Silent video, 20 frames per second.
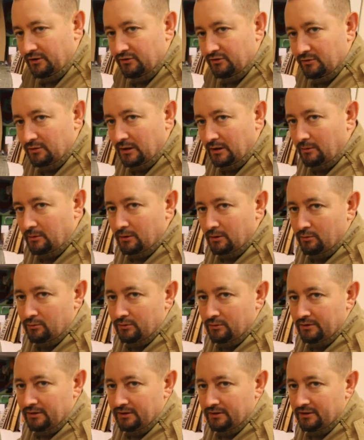So now I
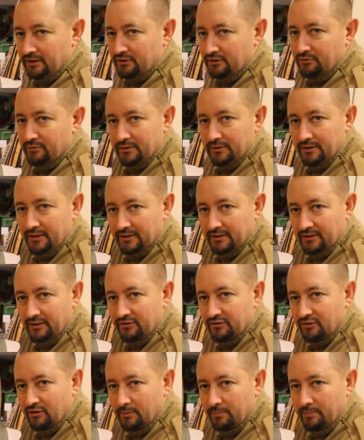only need the three at the
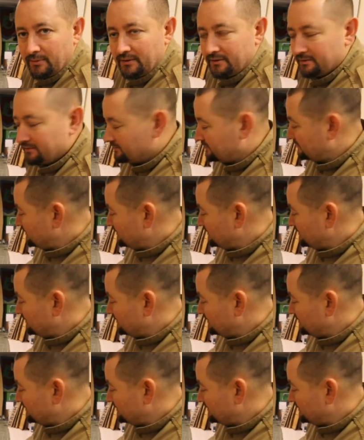top, and